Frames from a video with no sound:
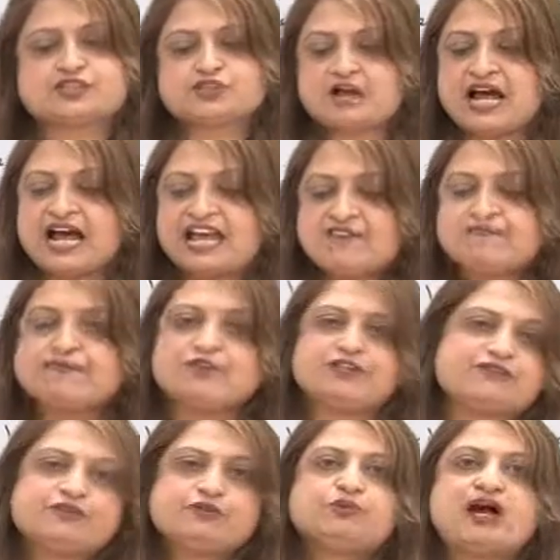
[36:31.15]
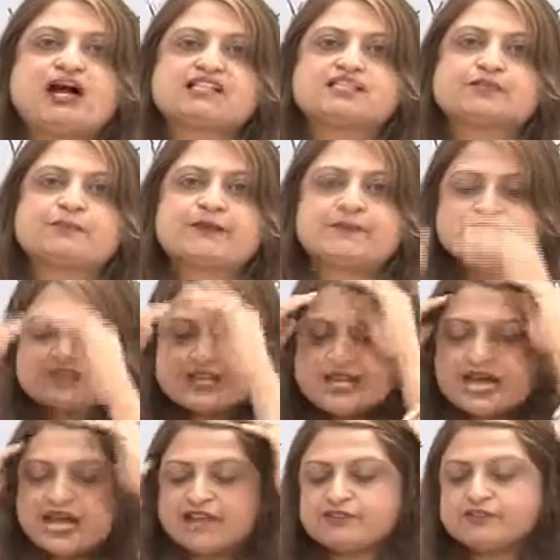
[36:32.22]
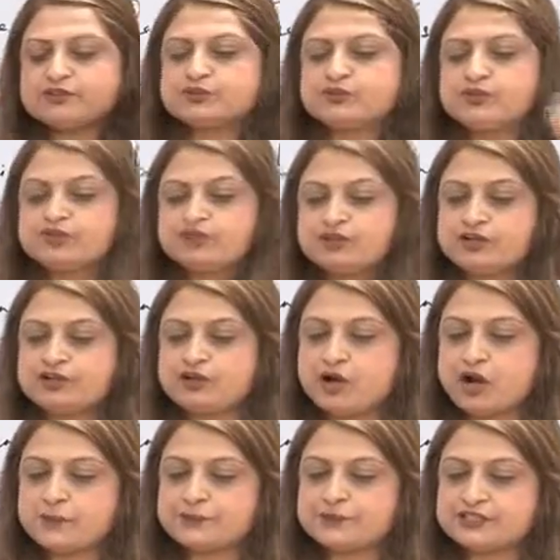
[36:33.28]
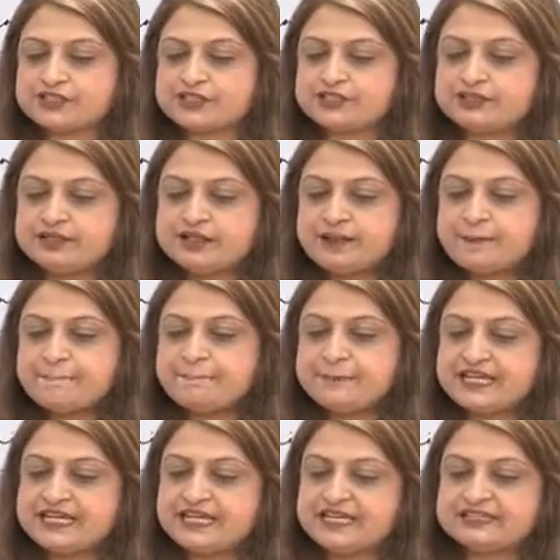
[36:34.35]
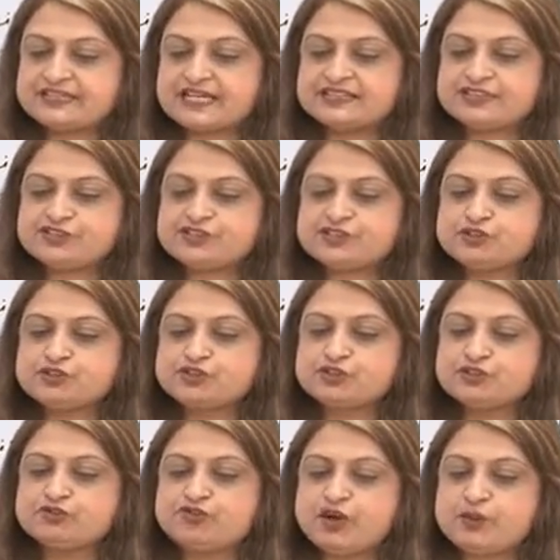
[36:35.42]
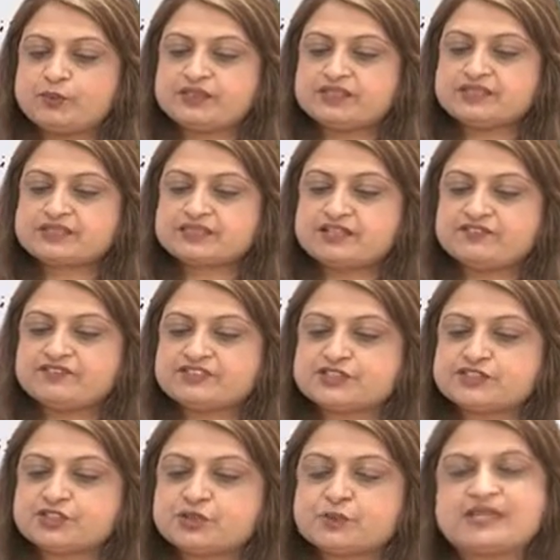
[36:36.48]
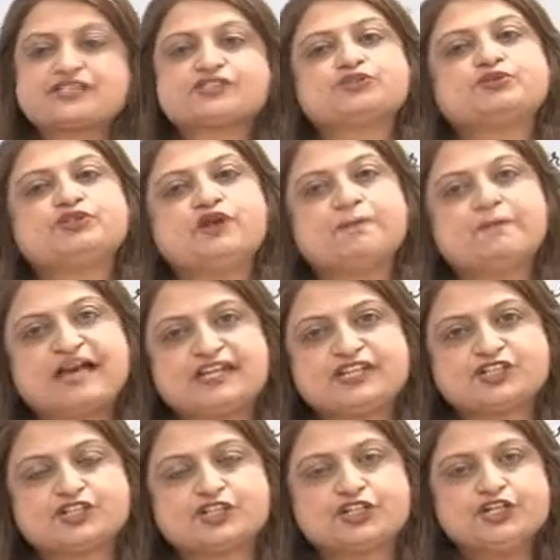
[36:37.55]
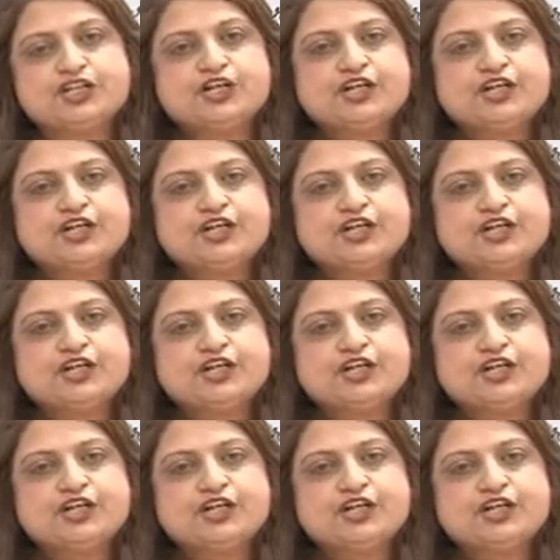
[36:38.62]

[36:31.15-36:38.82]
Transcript: So I would, if you ask me, I would go for option B, that is you should forward the service request to your manager.